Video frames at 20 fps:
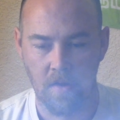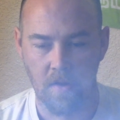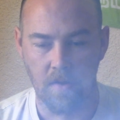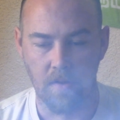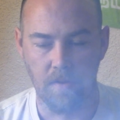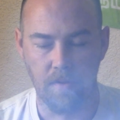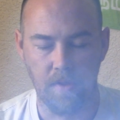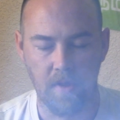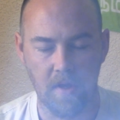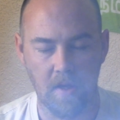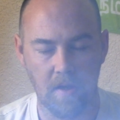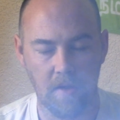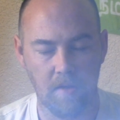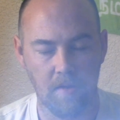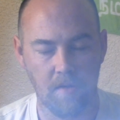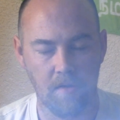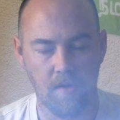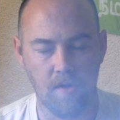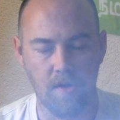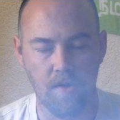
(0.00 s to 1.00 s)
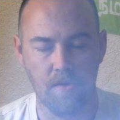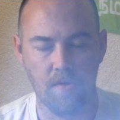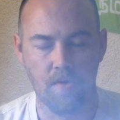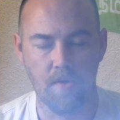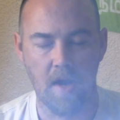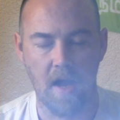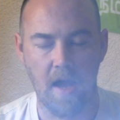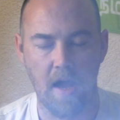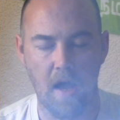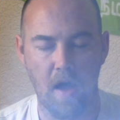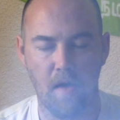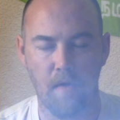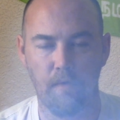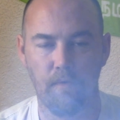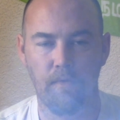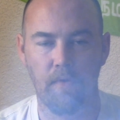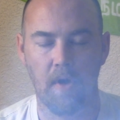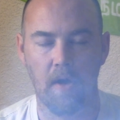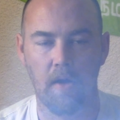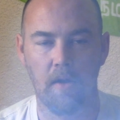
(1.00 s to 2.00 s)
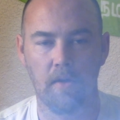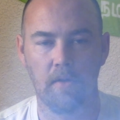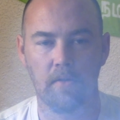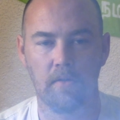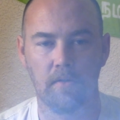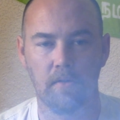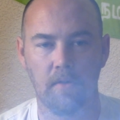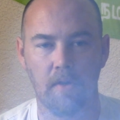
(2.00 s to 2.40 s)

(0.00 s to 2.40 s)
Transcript: Then you have a